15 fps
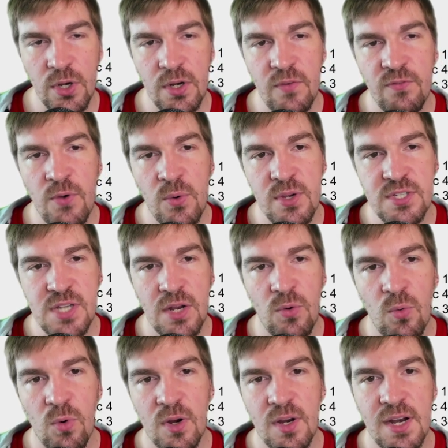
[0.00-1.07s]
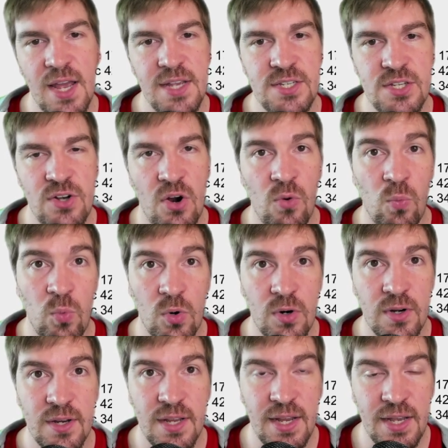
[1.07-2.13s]
We're going to focus on organizing our
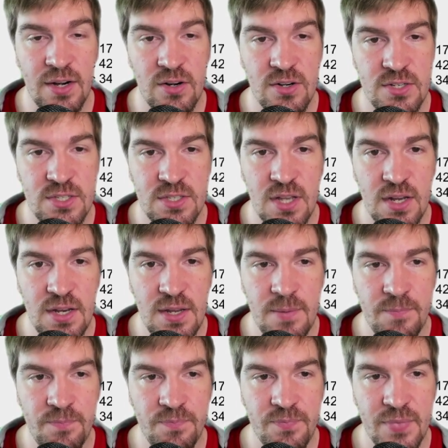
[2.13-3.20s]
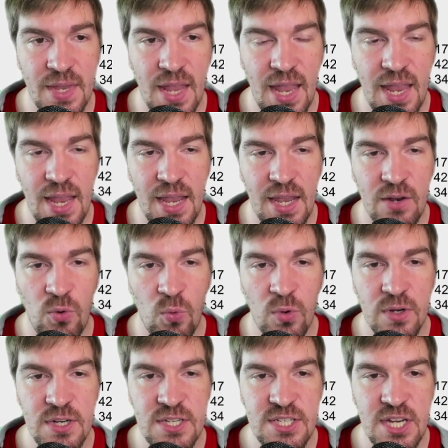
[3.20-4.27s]
work and our study, and
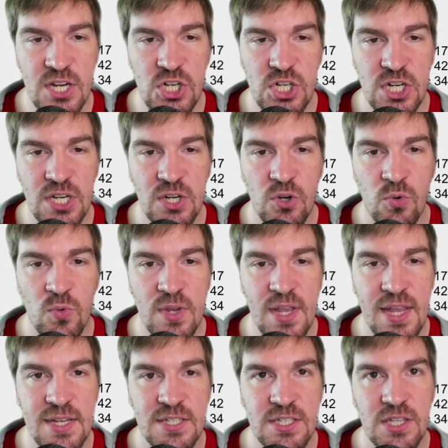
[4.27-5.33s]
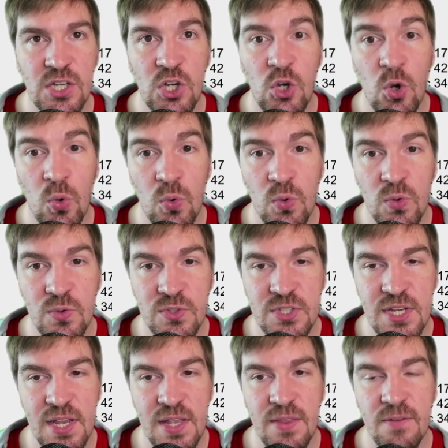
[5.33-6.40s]
organization creates the
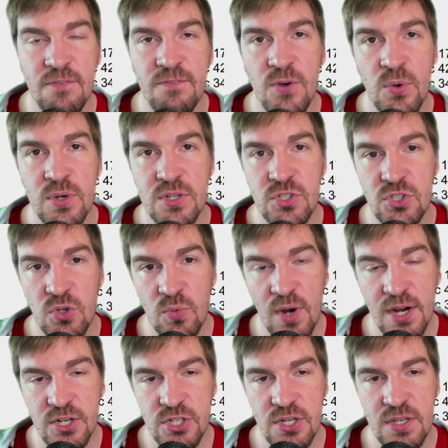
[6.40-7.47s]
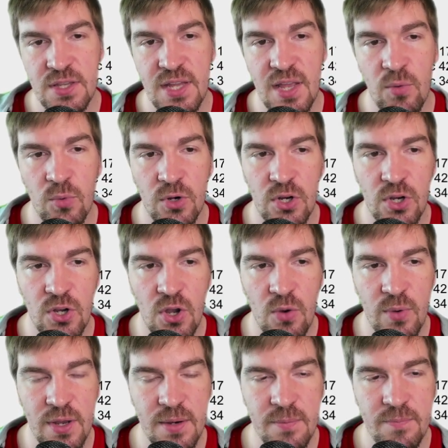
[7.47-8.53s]
goals and the focused direction that we're going to
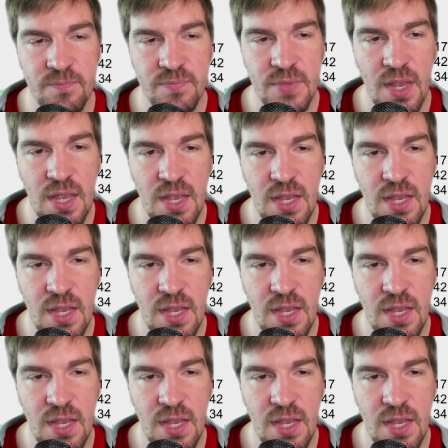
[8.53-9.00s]
go in.